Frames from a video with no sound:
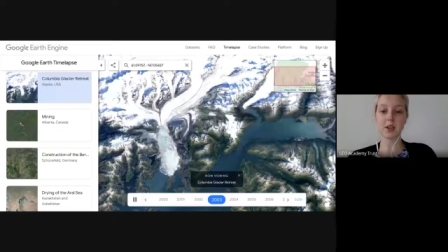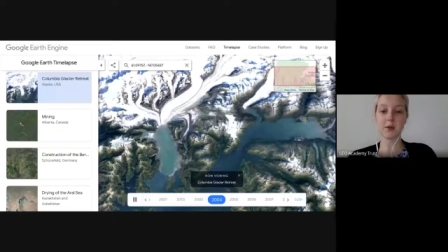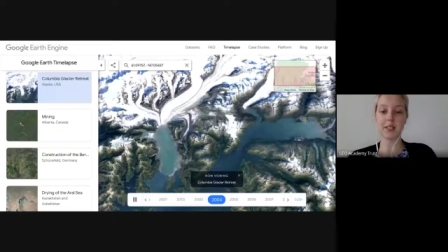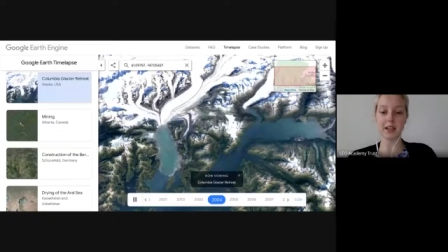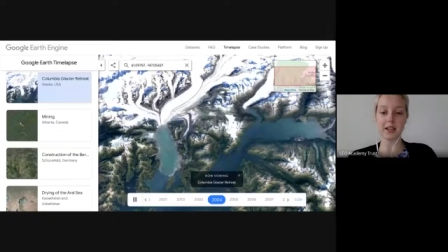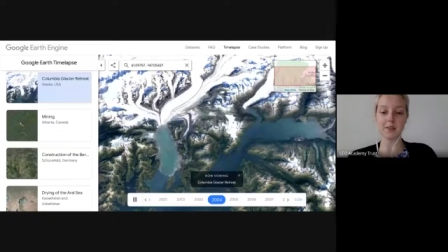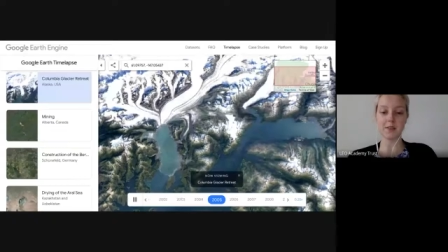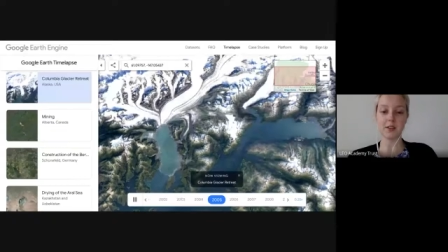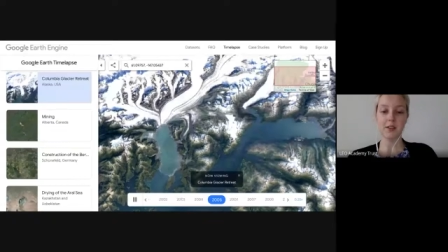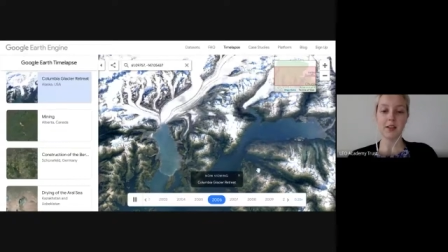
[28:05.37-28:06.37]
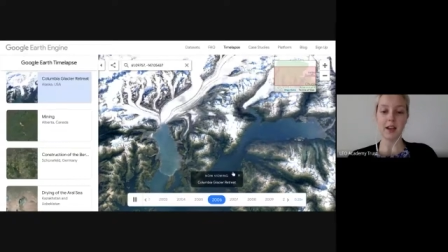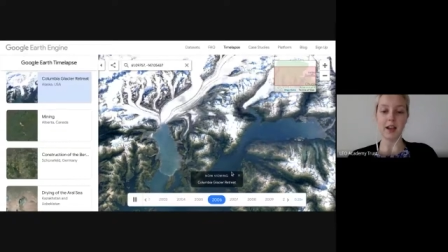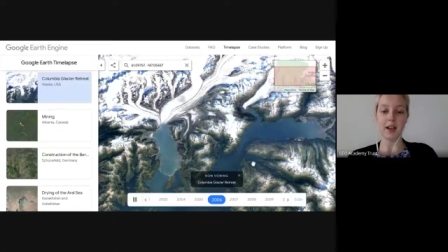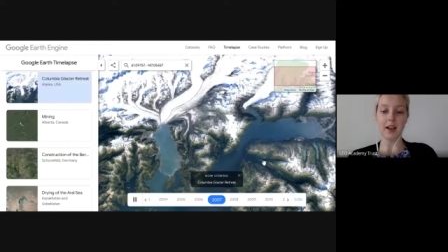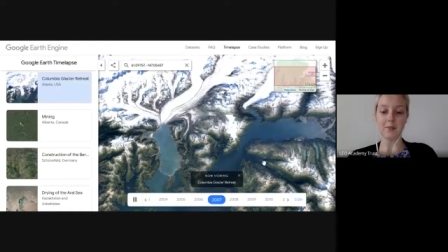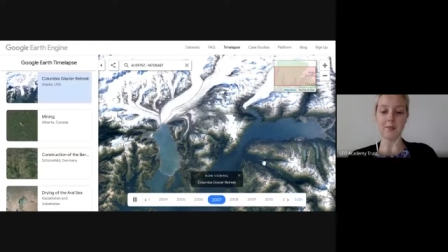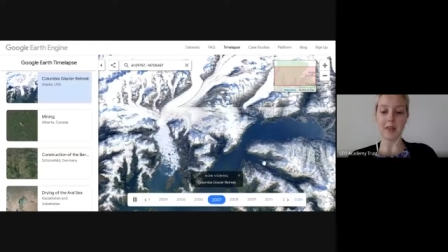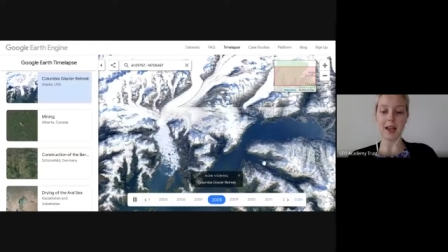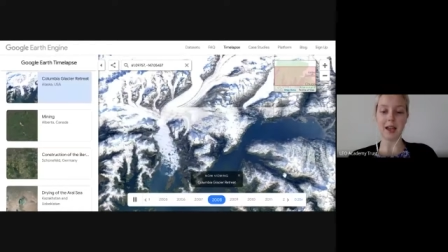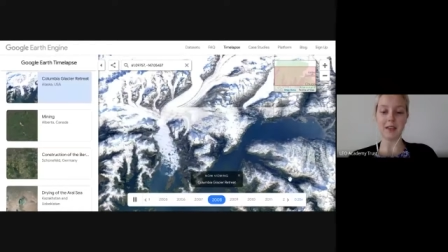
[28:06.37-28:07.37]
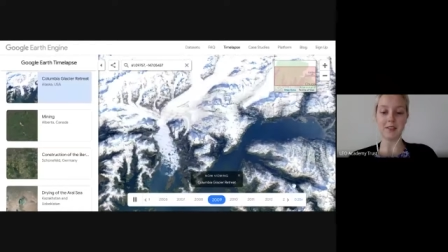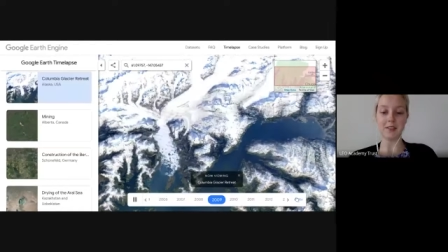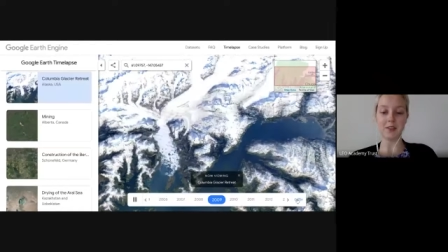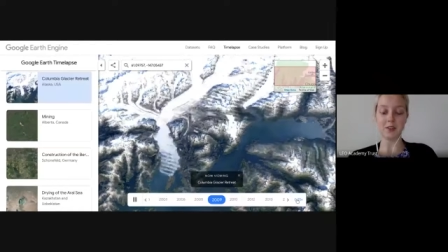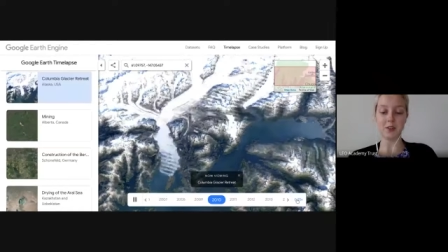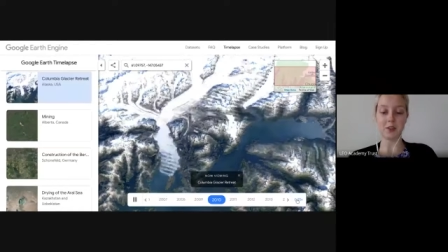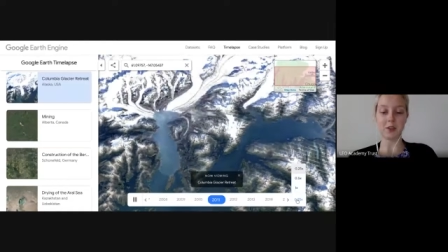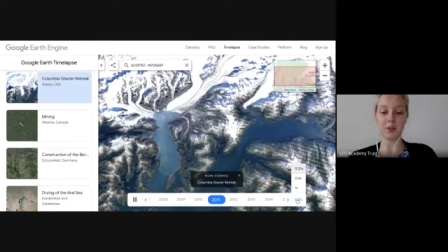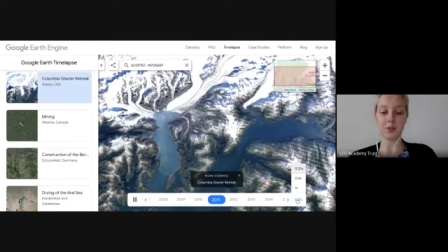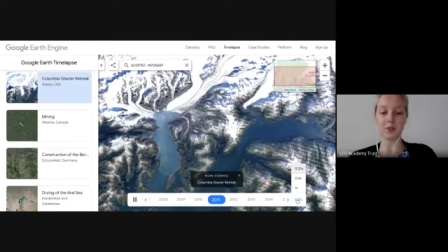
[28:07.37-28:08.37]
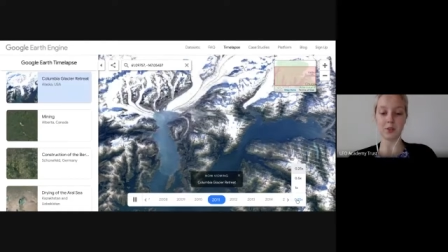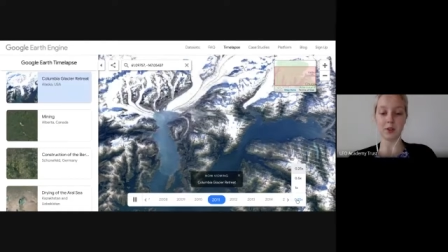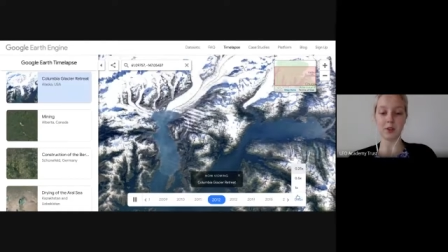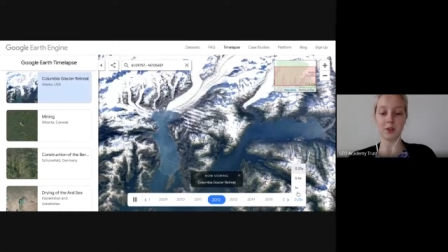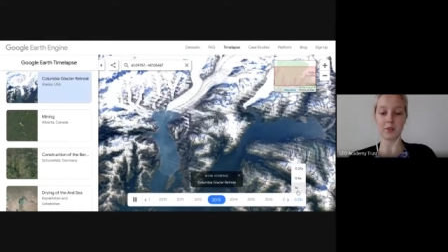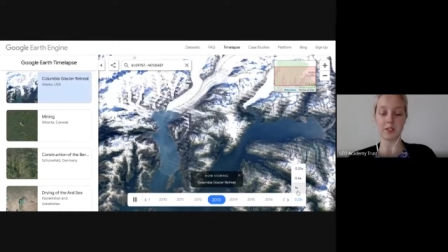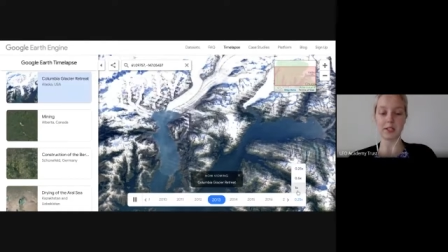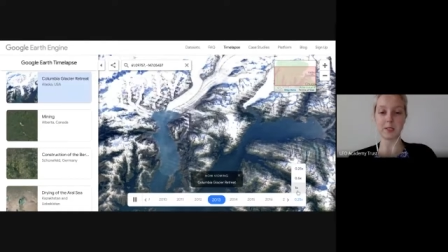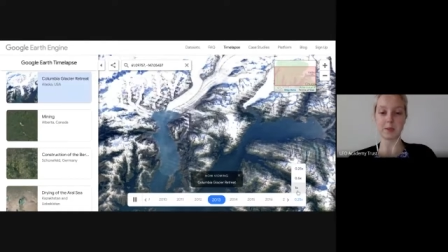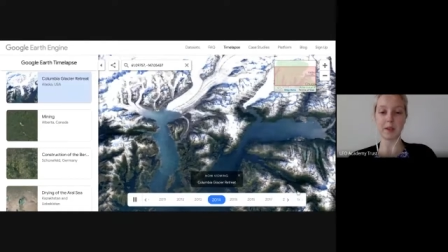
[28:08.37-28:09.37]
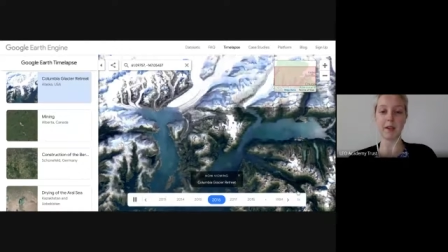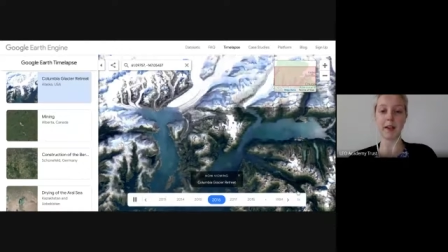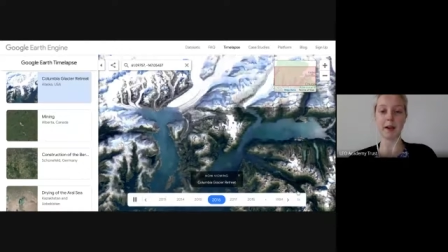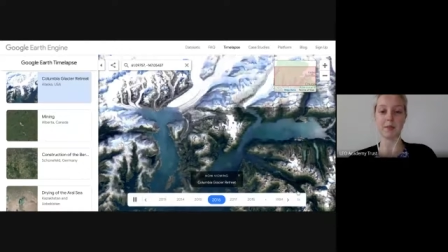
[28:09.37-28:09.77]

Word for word: it down um, and you can also obviously speed it up.